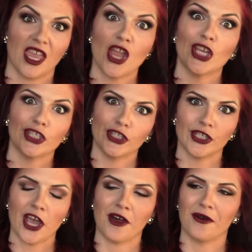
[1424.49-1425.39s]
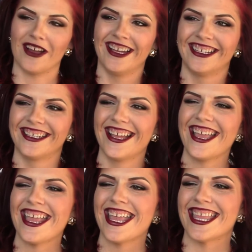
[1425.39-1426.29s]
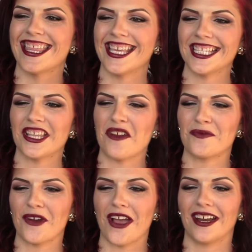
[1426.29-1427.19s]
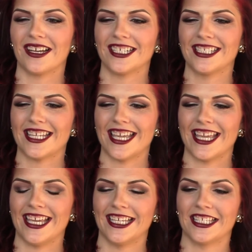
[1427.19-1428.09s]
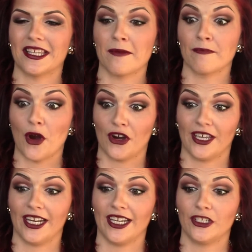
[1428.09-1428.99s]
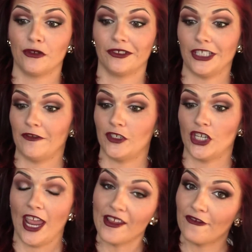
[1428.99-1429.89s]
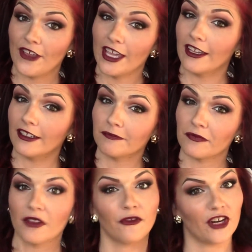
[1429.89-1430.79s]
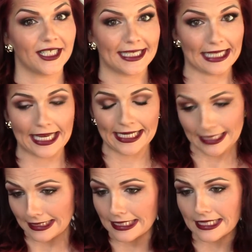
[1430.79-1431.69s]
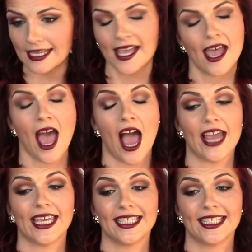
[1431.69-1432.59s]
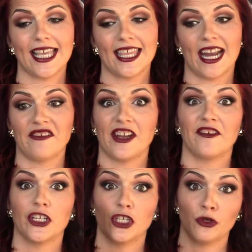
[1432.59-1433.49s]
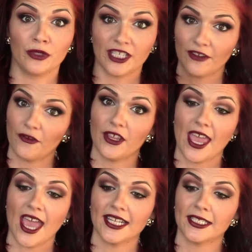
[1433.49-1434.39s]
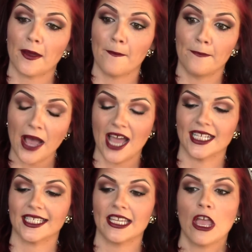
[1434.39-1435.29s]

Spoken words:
So, this product is marketed to relieve chafing for us ladies. I can say that I've never used it for that, but